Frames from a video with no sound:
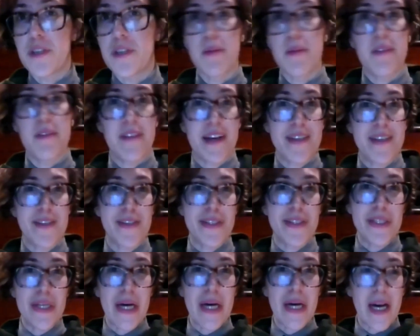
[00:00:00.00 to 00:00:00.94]
Darby
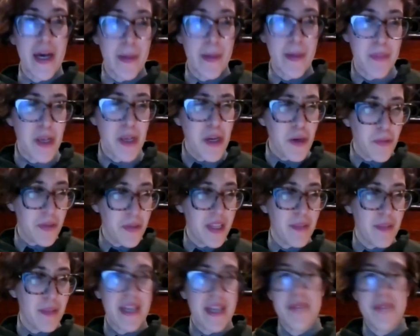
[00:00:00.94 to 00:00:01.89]
Vassall um,
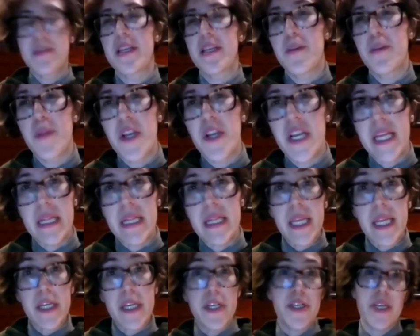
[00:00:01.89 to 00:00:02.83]
really becomes a community
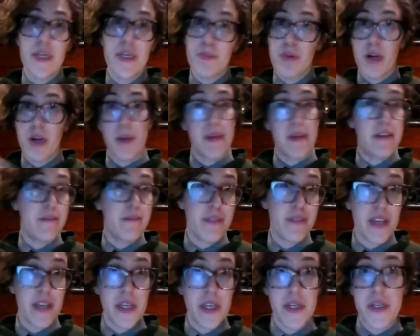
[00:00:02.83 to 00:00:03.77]
leader and a prominent
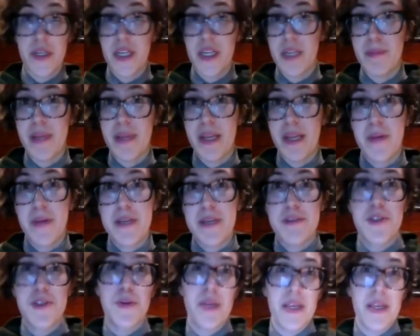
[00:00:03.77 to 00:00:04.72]
figure in many
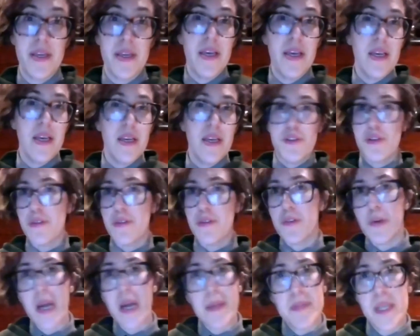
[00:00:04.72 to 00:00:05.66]
ways. So he sort
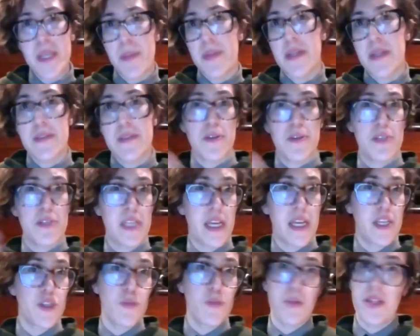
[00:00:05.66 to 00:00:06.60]
of crops up in
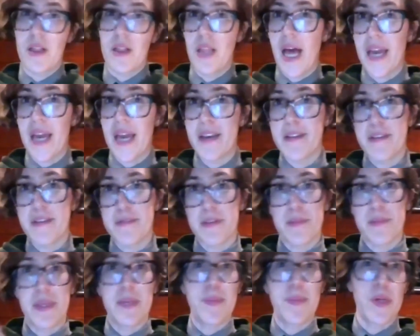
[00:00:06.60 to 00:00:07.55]
association with a lot of
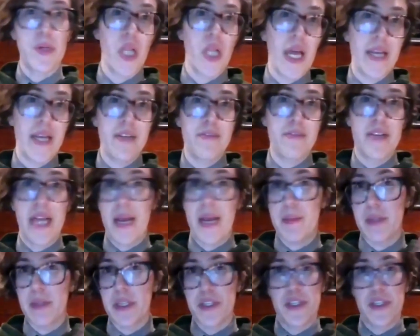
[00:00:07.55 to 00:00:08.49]
different people, a lot of different
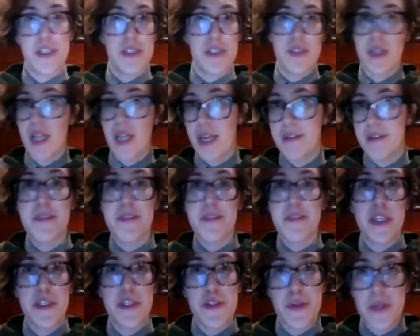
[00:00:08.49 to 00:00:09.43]
abolitionists, a lot of
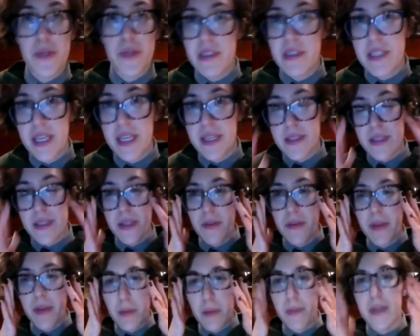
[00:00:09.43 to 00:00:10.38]
different historic sites in the
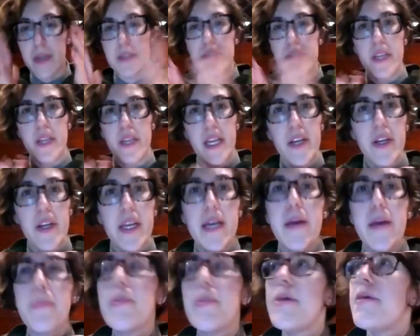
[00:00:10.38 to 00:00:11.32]
greater Boston
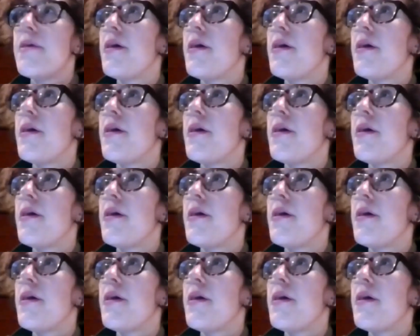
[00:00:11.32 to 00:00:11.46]
area.